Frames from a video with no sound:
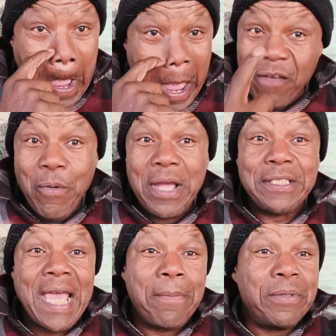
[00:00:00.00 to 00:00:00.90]
heavyweight
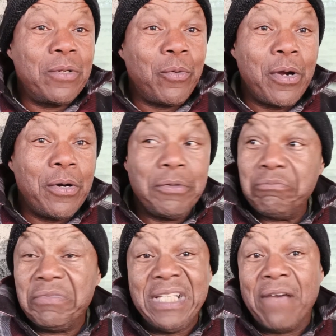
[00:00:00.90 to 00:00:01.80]
champion of the world,
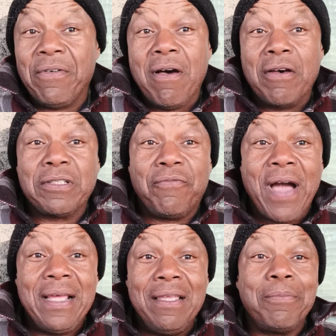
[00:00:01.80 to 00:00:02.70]
never lost a
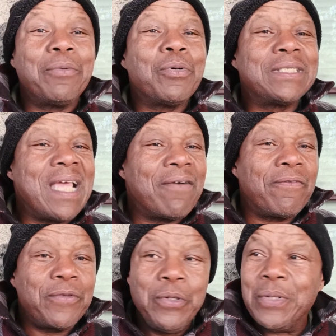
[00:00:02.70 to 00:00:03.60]
fight either, but was never
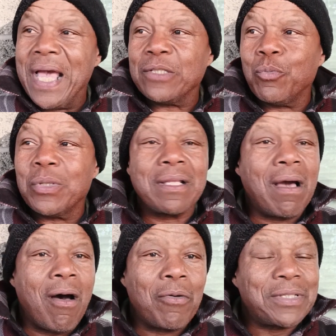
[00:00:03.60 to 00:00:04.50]
viewed as one of the
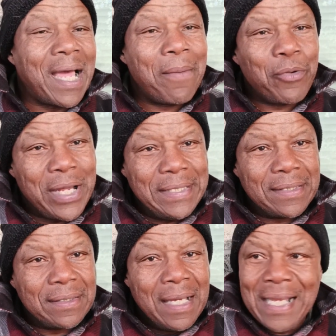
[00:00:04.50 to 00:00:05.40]
all-time
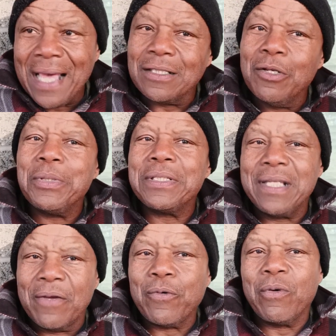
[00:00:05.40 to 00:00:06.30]
greats. That's a little bit
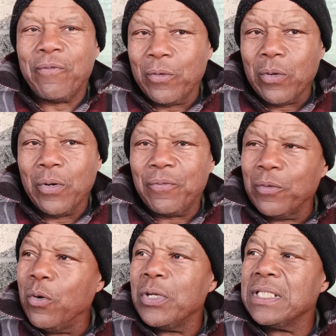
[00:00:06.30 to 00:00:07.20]
different with Floyd.
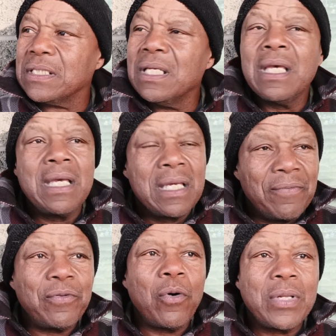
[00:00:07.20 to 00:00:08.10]
Floyd
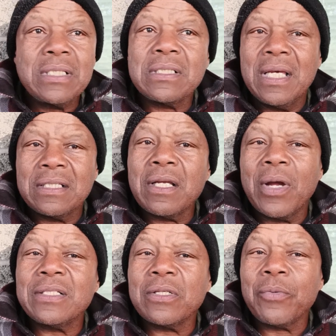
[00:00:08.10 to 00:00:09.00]
is a great.
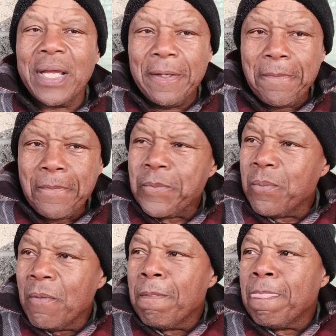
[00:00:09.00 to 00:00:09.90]

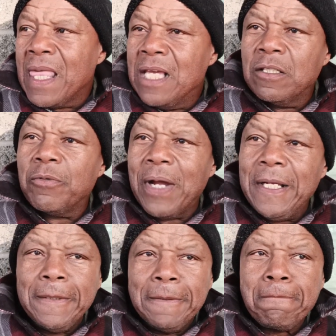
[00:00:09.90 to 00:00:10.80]
He's a
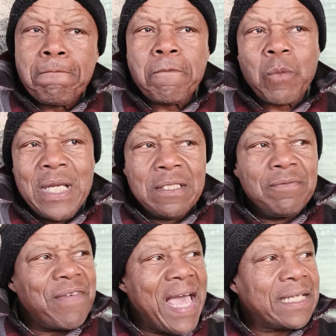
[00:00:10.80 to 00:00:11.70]
great. He's
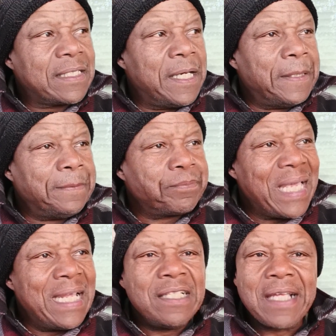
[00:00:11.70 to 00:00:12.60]
in fact in
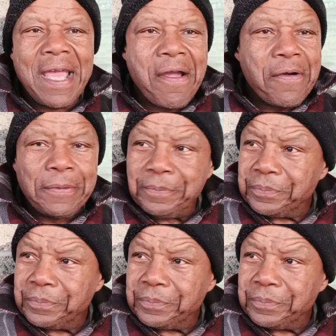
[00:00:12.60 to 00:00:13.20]
his era